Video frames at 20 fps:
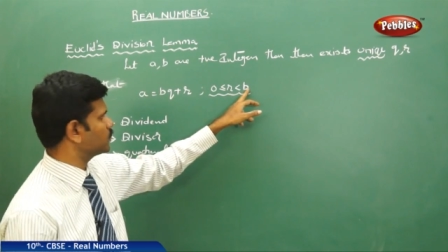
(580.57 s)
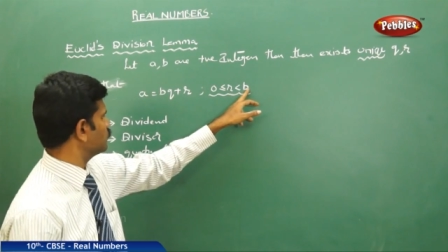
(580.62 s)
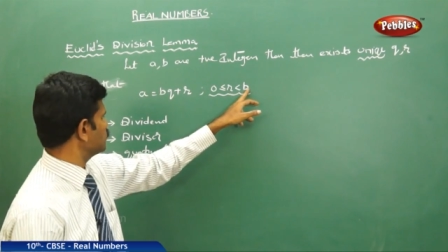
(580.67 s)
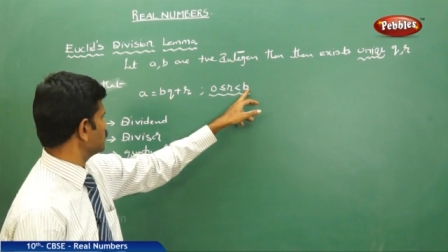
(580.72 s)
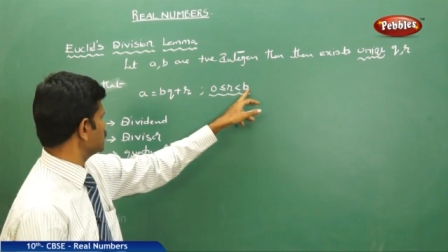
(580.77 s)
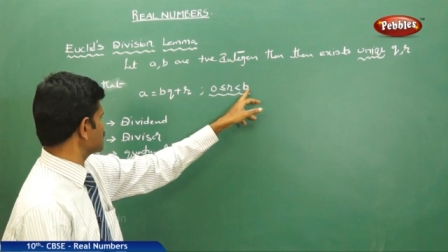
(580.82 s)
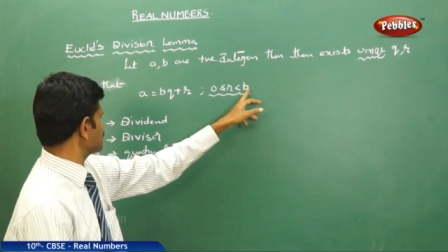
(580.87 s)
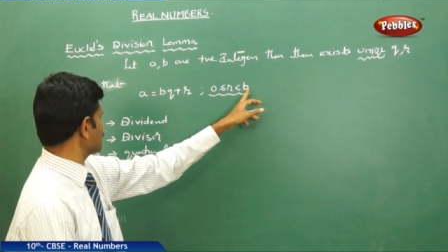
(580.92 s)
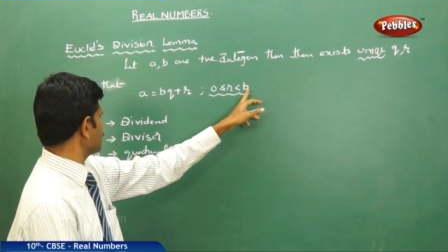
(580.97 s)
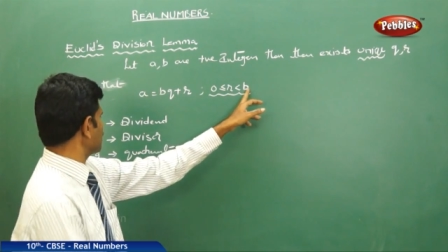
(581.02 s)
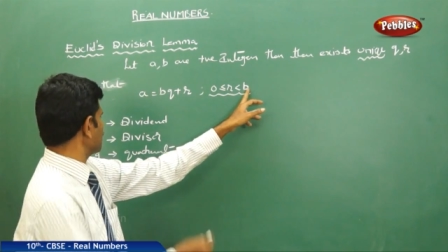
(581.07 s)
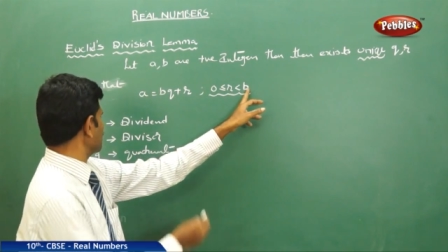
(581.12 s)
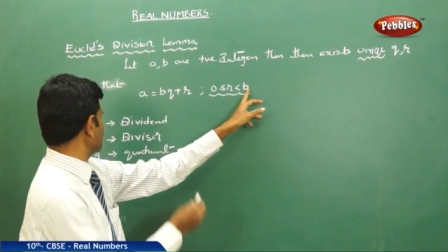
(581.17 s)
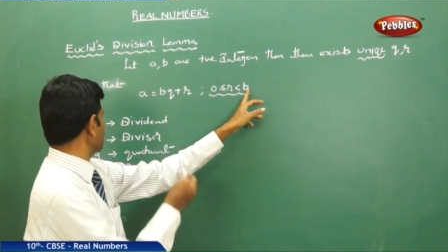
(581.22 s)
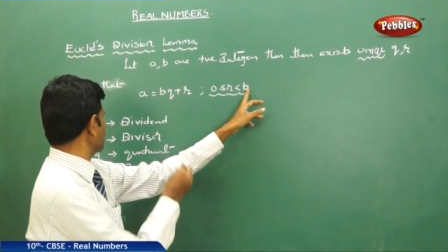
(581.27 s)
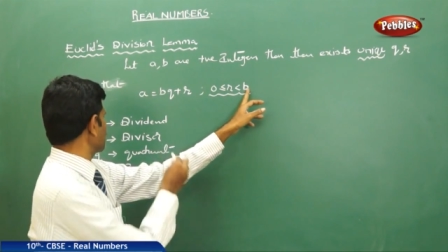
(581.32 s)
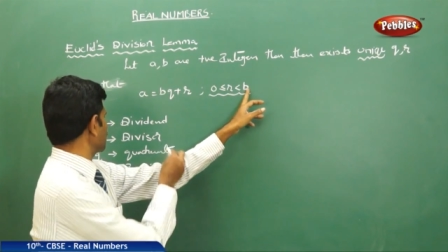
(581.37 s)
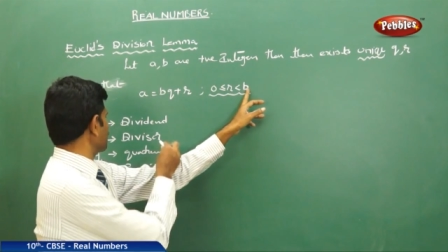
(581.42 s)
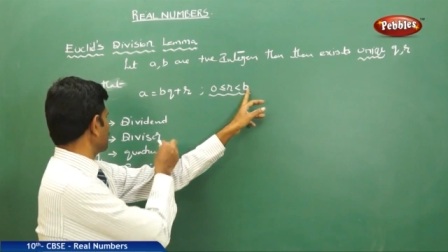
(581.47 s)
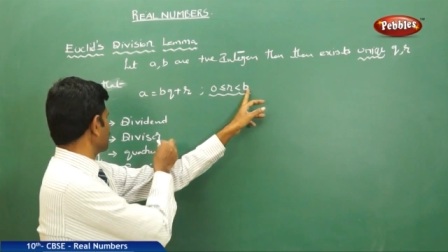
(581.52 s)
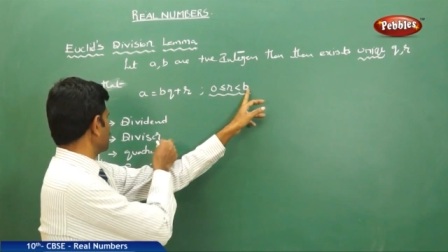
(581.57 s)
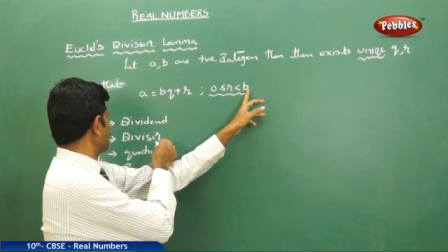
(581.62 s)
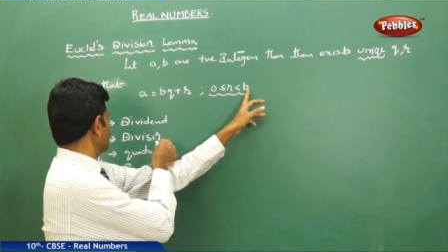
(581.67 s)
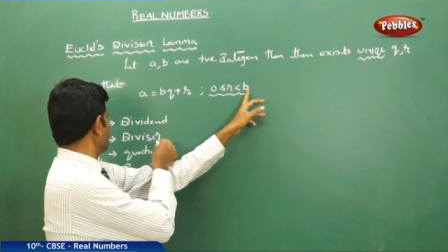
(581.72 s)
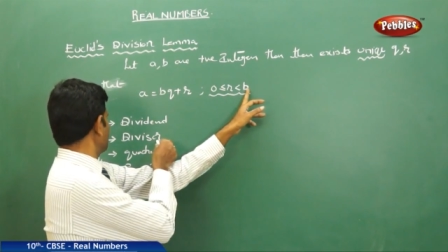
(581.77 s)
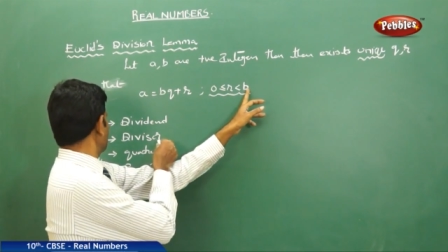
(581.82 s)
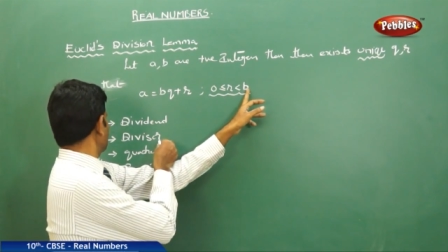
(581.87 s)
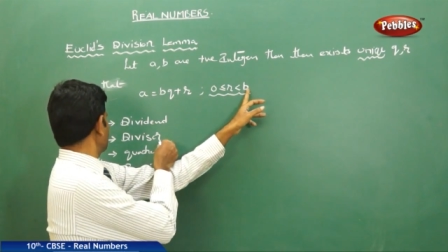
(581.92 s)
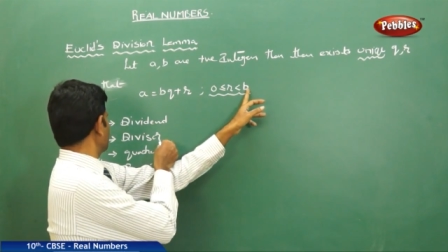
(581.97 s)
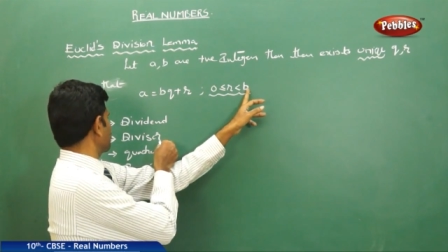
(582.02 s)
Who is the b here?
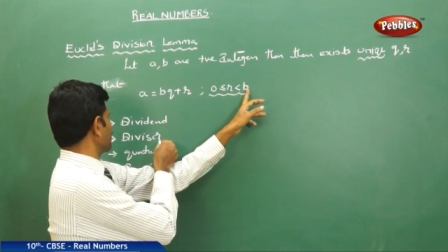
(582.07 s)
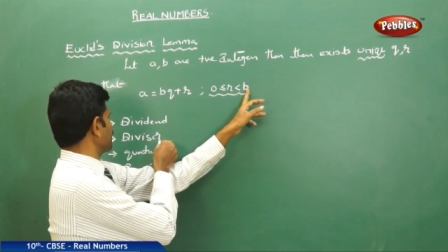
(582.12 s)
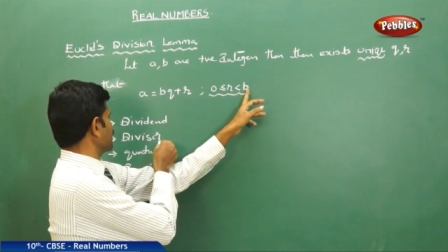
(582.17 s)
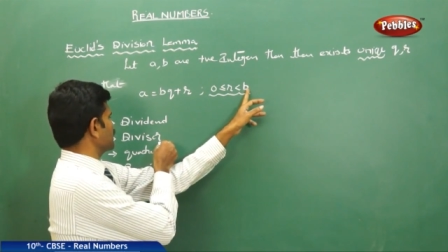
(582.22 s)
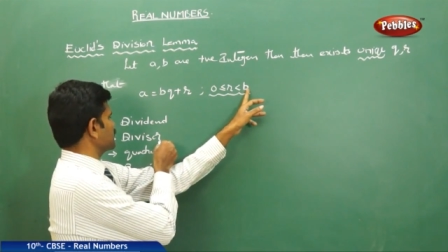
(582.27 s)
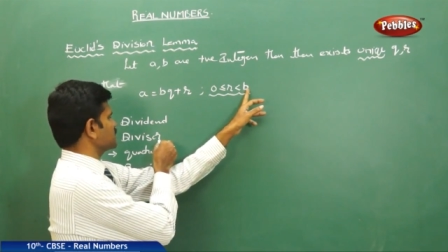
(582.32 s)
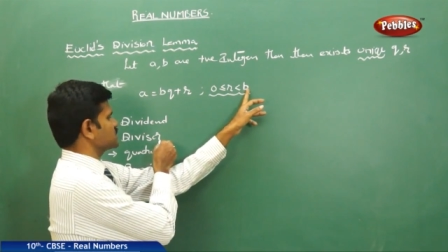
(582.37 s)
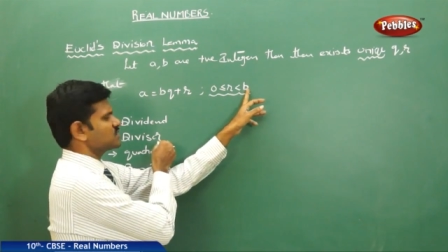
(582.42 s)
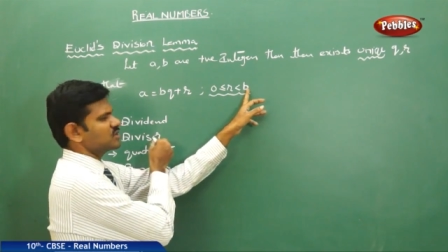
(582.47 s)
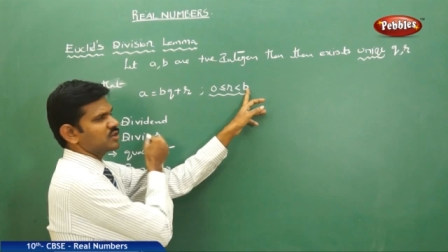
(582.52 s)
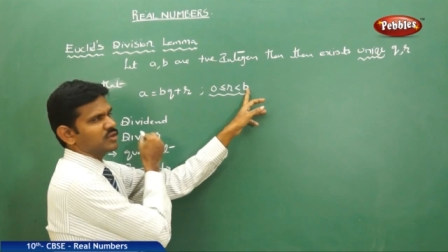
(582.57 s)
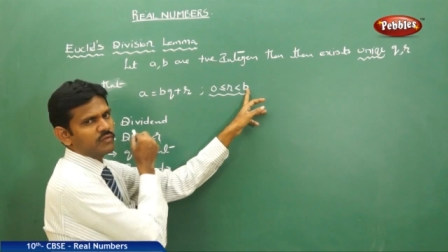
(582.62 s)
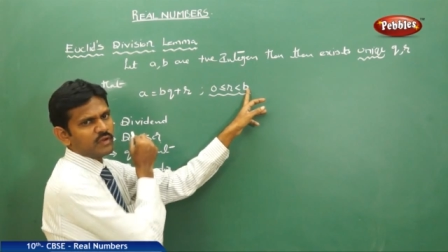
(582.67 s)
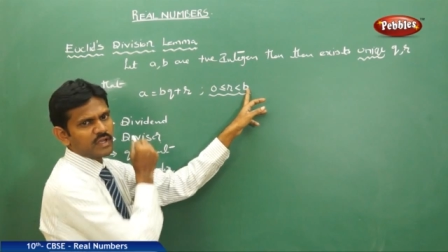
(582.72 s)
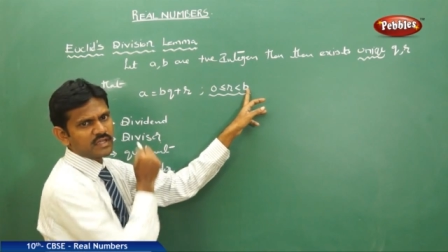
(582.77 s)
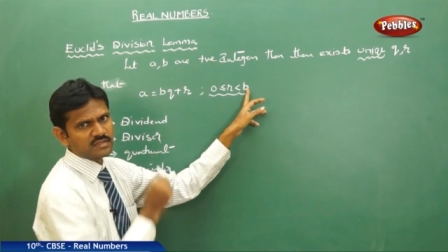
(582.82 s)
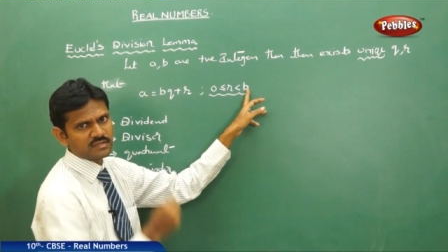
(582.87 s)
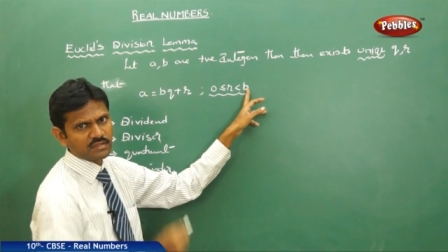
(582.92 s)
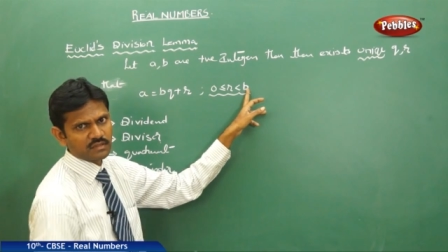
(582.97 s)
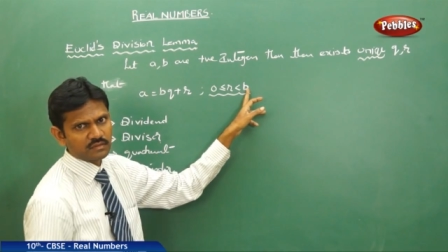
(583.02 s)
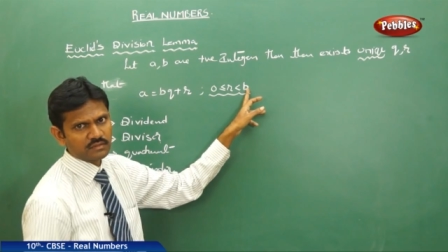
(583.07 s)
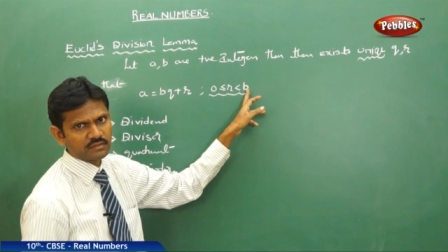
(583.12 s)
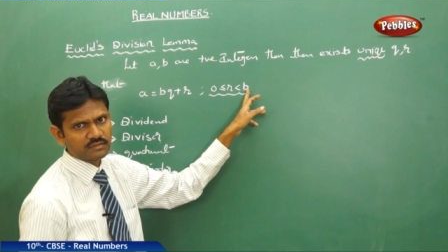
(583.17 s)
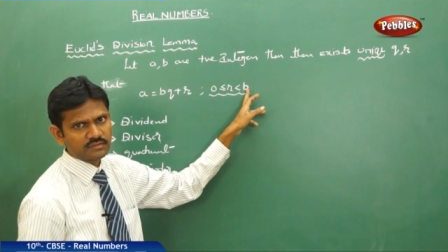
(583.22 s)
B is a divisor.